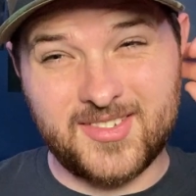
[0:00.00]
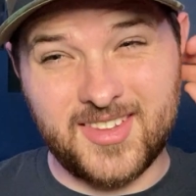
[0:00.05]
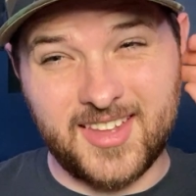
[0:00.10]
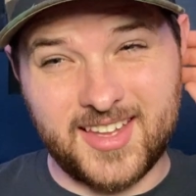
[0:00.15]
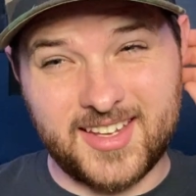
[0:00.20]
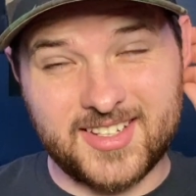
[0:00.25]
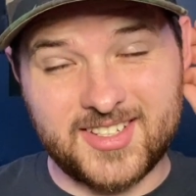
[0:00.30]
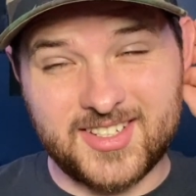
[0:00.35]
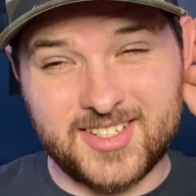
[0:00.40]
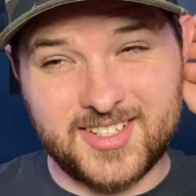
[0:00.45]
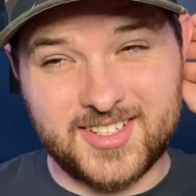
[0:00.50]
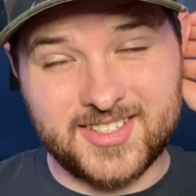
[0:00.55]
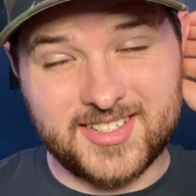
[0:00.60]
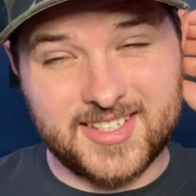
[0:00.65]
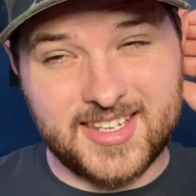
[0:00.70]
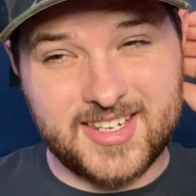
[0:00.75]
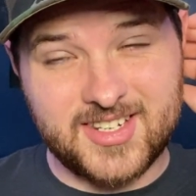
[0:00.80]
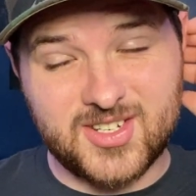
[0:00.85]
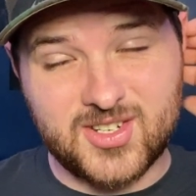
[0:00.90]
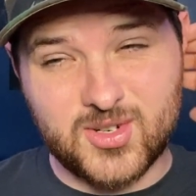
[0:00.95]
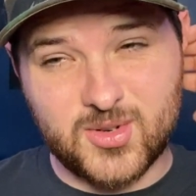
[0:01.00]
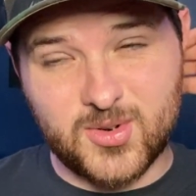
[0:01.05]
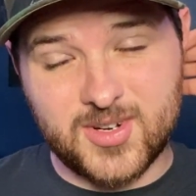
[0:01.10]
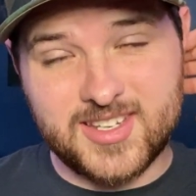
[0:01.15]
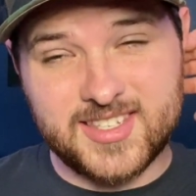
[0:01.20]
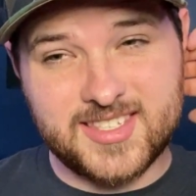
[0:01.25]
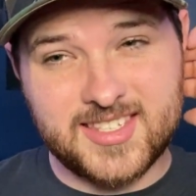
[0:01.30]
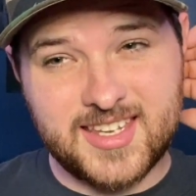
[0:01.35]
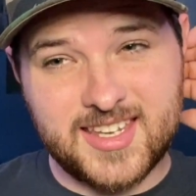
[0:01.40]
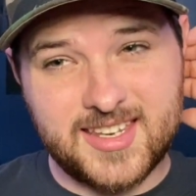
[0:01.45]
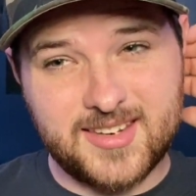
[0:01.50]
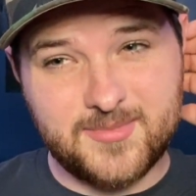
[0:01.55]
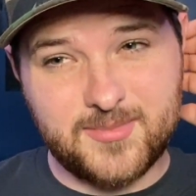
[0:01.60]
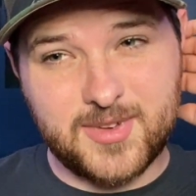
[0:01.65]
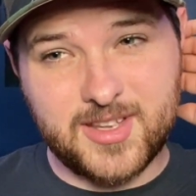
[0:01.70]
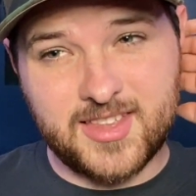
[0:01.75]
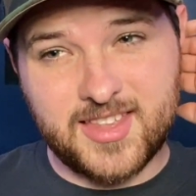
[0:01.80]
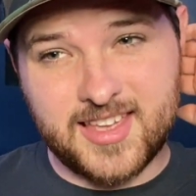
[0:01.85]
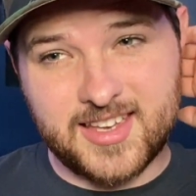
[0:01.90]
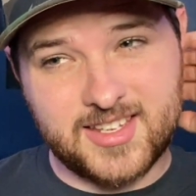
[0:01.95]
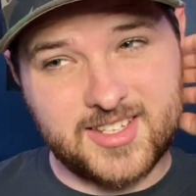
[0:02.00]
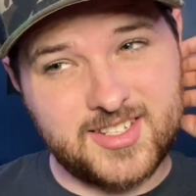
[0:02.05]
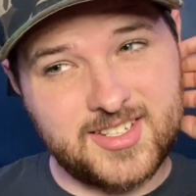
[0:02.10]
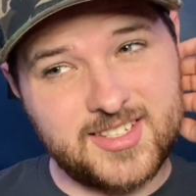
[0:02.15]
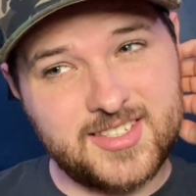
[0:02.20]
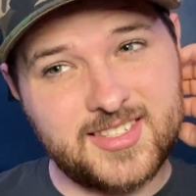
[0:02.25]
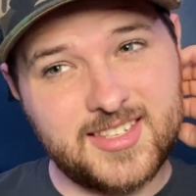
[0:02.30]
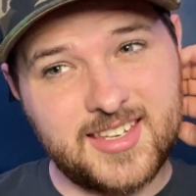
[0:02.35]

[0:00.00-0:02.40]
like she just enjoys it, but like she's